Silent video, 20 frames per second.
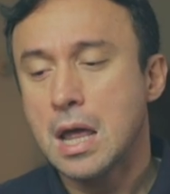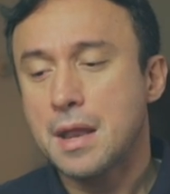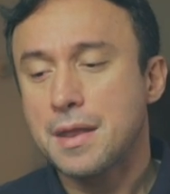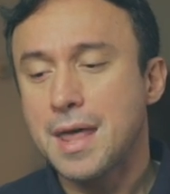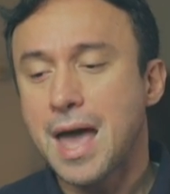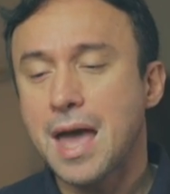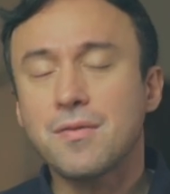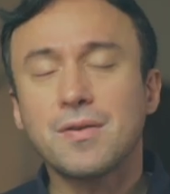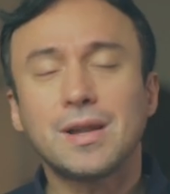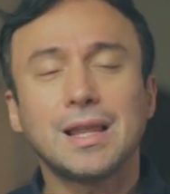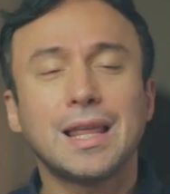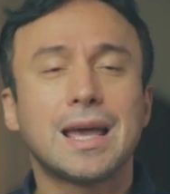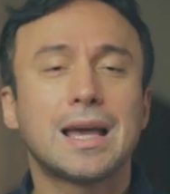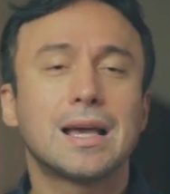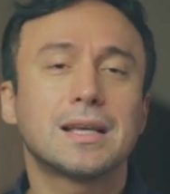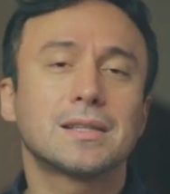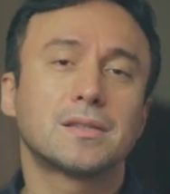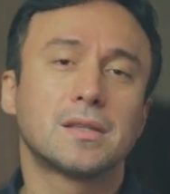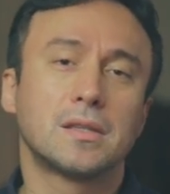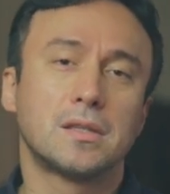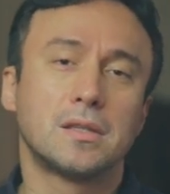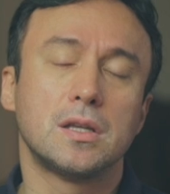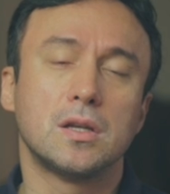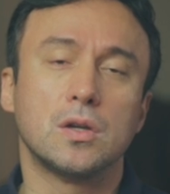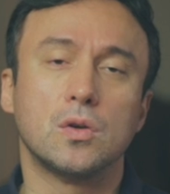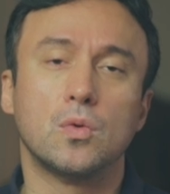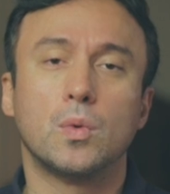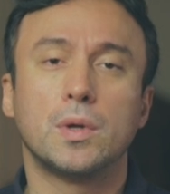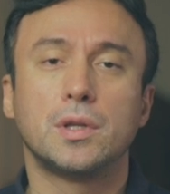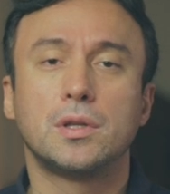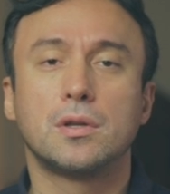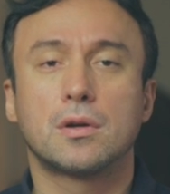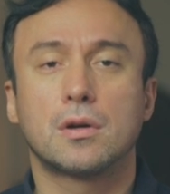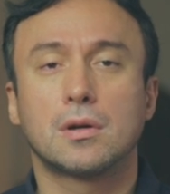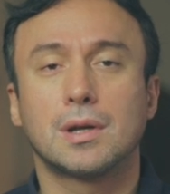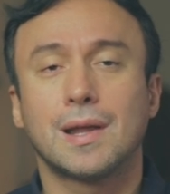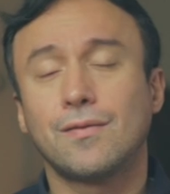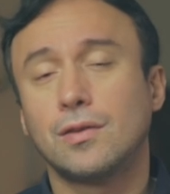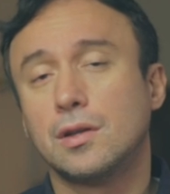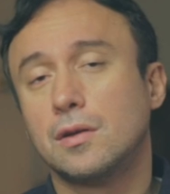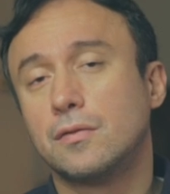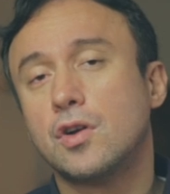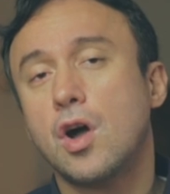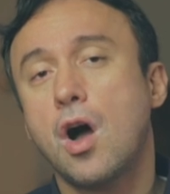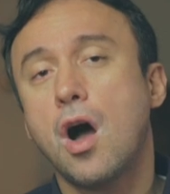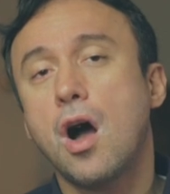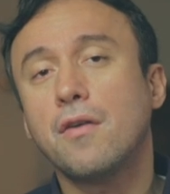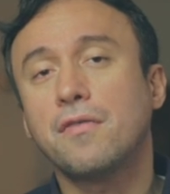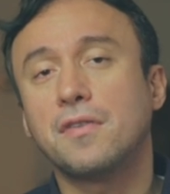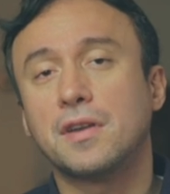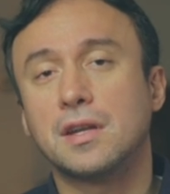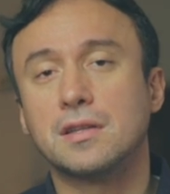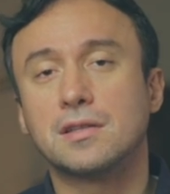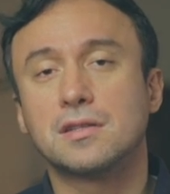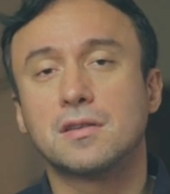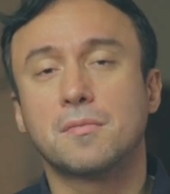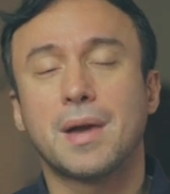That really has to do with your level of confidence